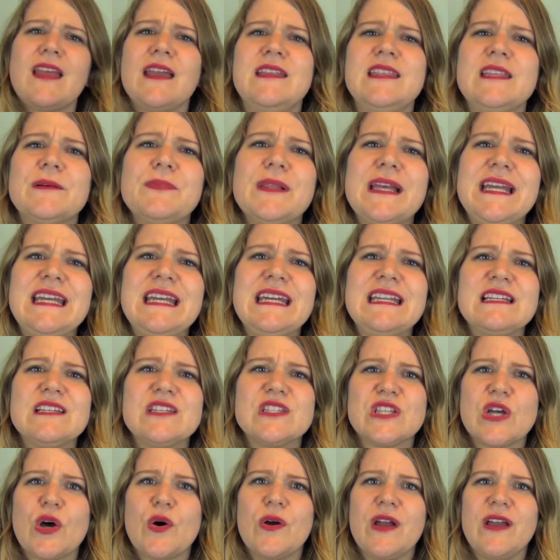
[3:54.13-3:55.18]
and the blanket is
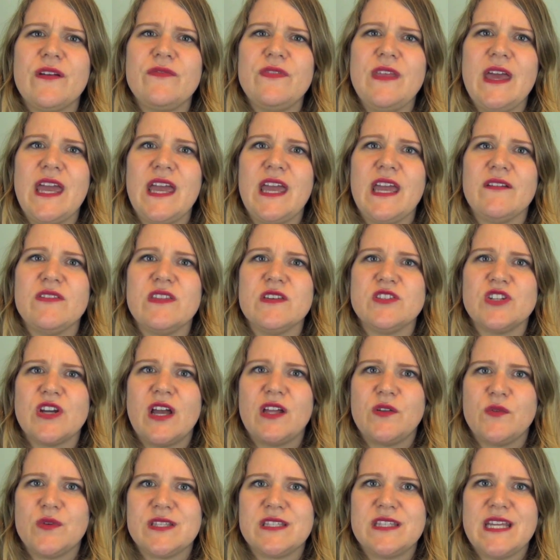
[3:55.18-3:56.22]
so if they if the
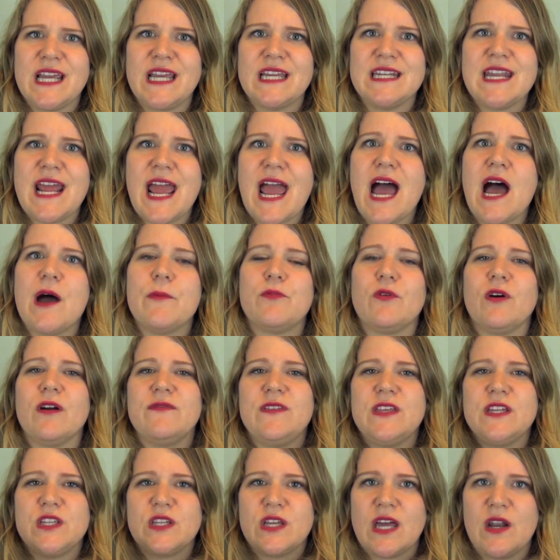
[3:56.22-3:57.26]
child wants to take a nap or
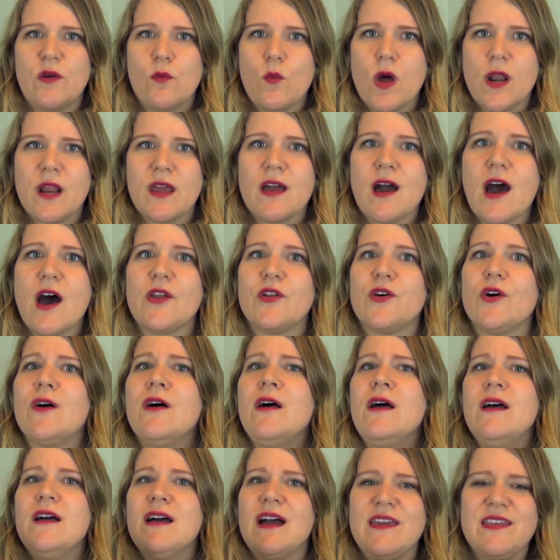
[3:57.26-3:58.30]
if they just kind of want to cuddle,
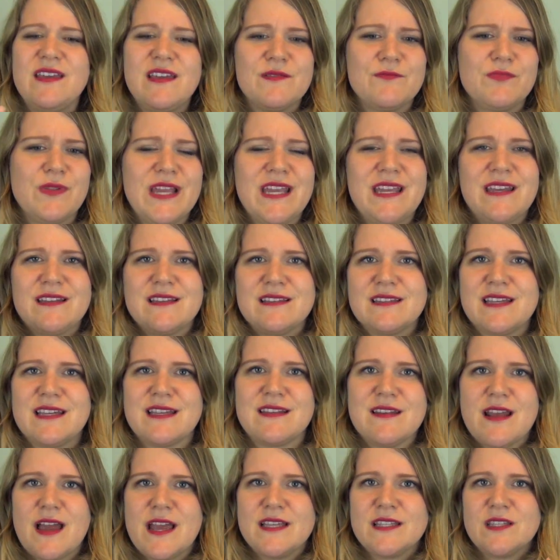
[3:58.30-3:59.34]
I think a blanket is
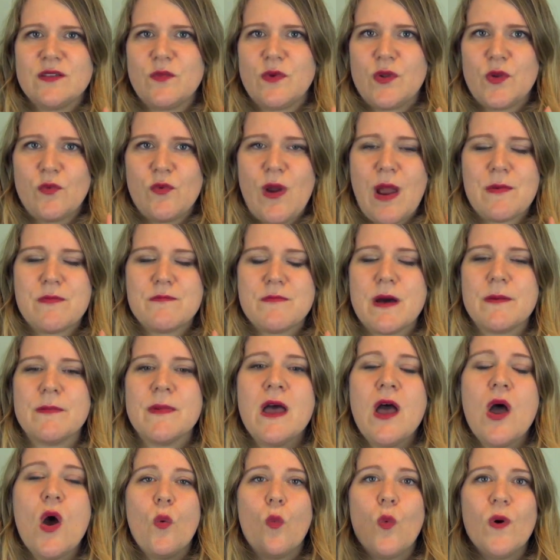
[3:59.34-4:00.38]
like nice. I want to wrap them up.
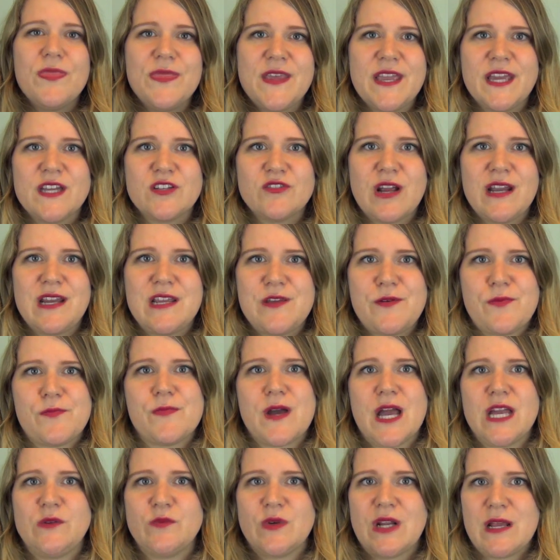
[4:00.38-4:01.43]
One thing I try to keep in
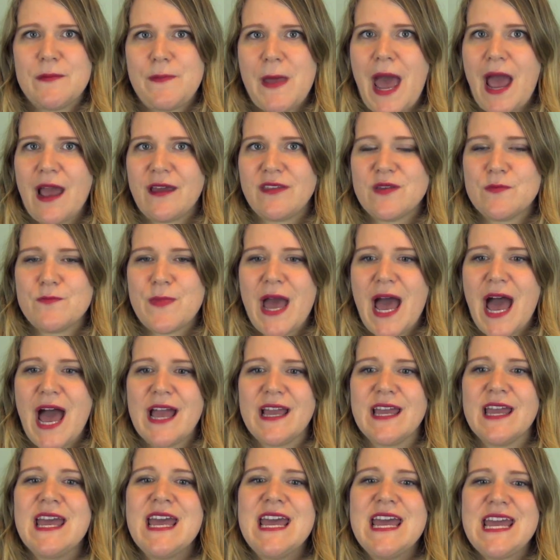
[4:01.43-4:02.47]
mind when I pack the
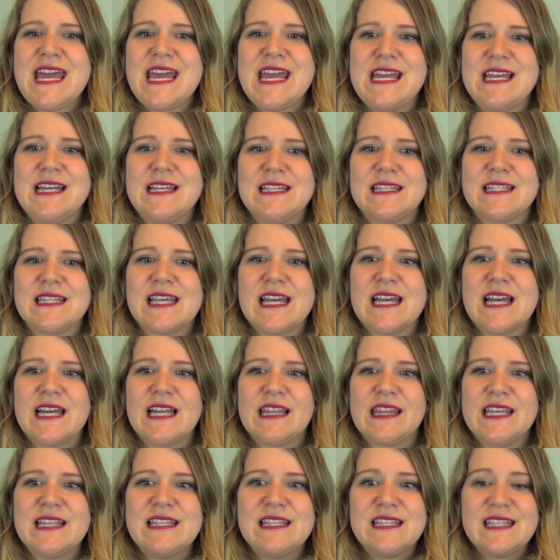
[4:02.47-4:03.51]
bag is
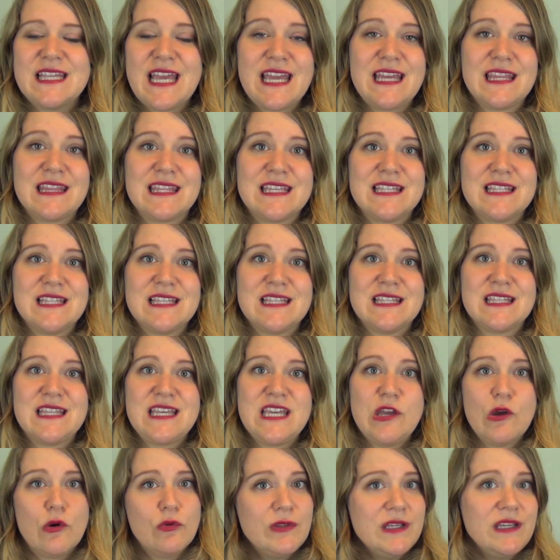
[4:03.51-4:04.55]
let's say this is
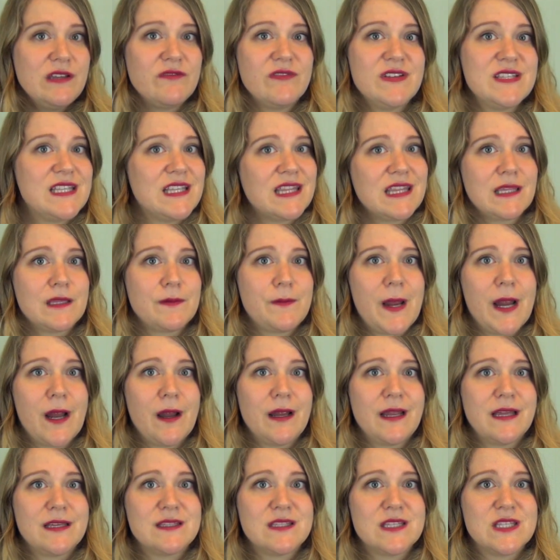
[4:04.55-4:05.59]
the only visit that the
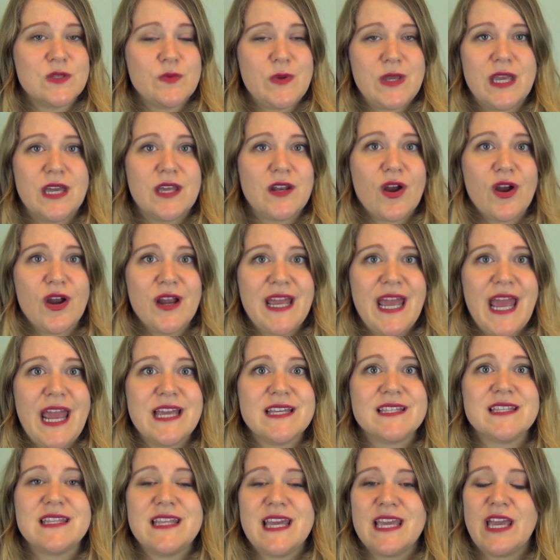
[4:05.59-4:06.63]
parent gets this week. In our
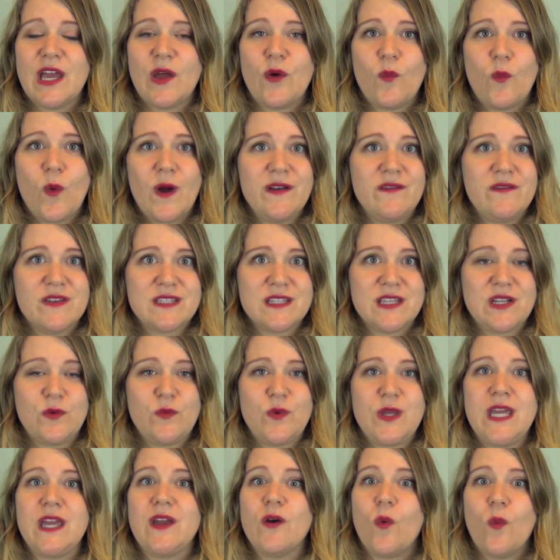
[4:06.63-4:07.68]
case, they get one visit a
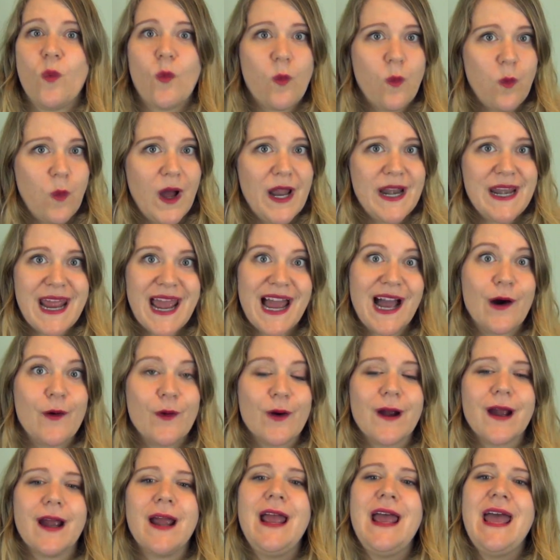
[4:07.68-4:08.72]
week, one
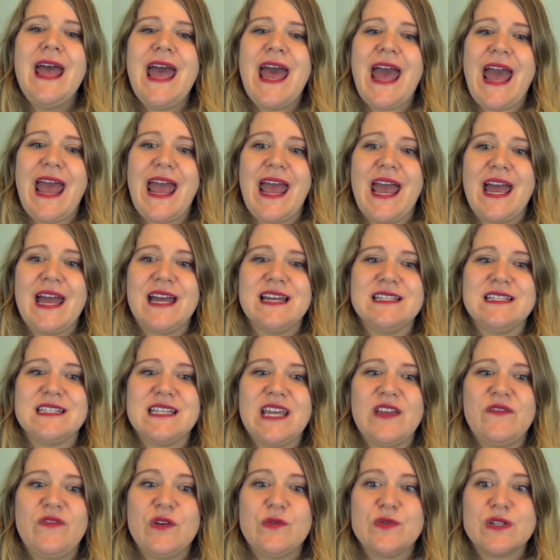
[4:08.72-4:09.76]
hour. And
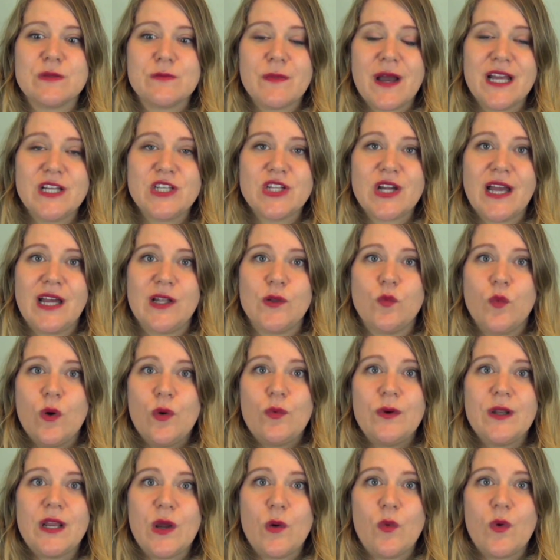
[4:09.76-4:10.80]
if it was my child,
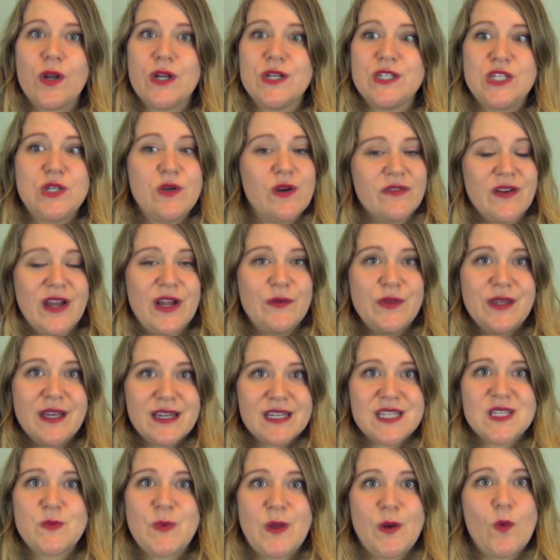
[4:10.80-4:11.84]
what would I want to do? If I only
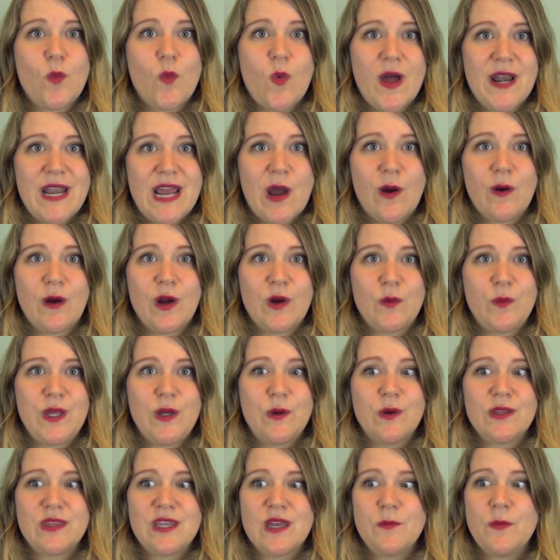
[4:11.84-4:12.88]
got to spend one hour a
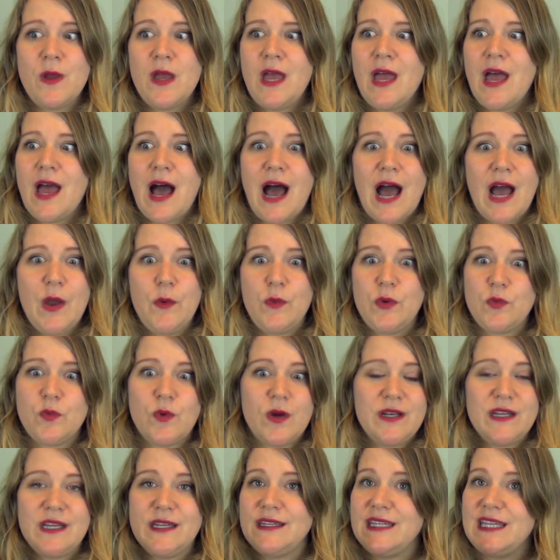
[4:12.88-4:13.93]
week with them, I would
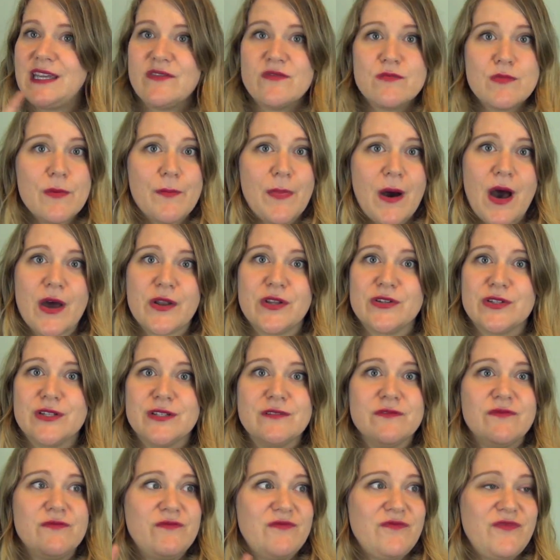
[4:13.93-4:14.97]
want to give them a
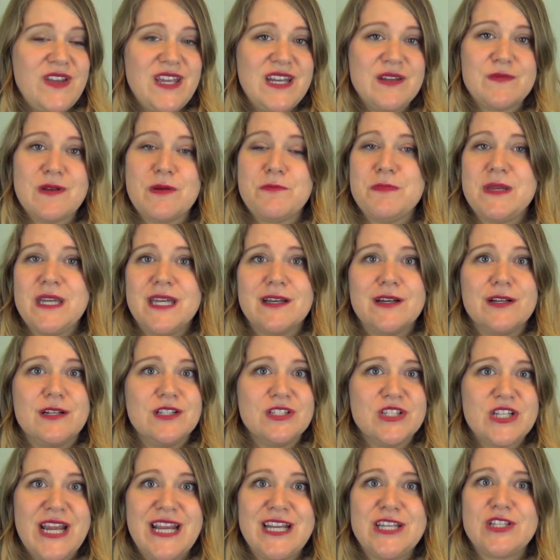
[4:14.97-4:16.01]
bottle, feed them a
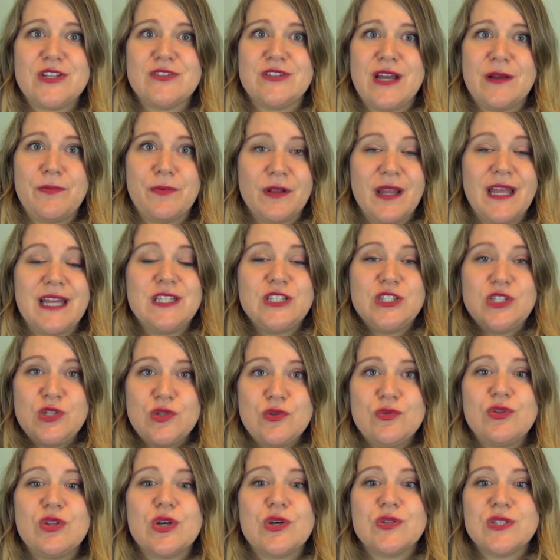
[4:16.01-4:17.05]
meal, change their diaper, like
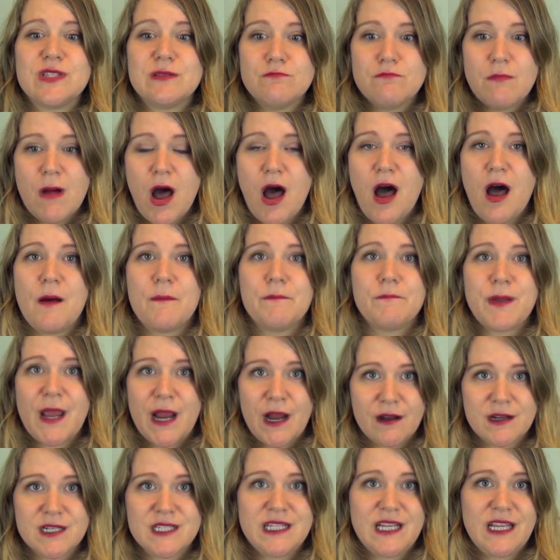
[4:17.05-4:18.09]
do those mom
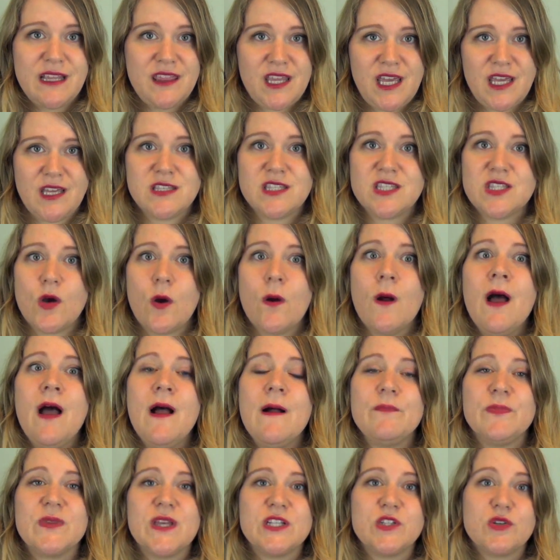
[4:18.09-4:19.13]
parenting things. So
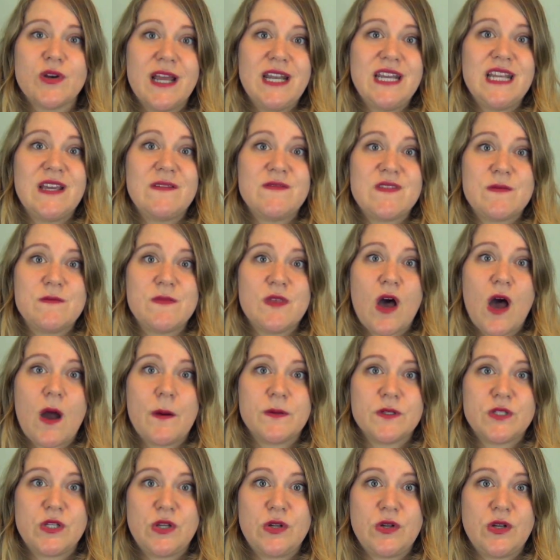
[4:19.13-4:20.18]
I try to give them the
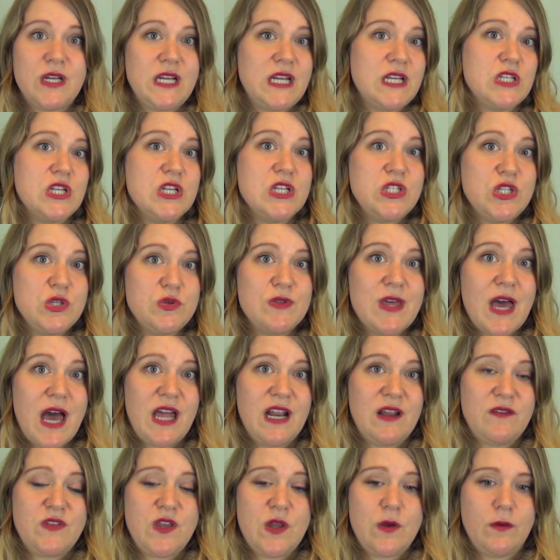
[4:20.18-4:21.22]
opportunity to do
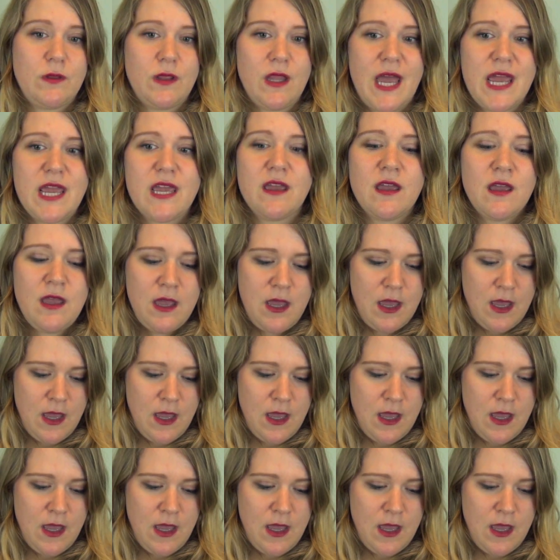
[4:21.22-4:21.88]
that if they would like.